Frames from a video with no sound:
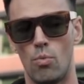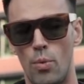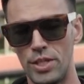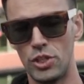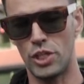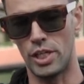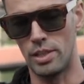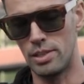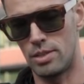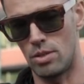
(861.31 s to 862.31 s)

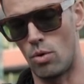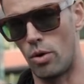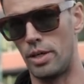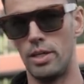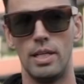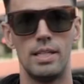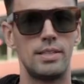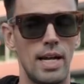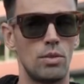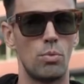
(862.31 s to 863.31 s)
windshields or
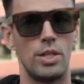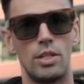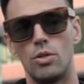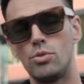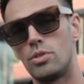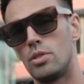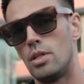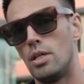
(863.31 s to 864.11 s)
side windows.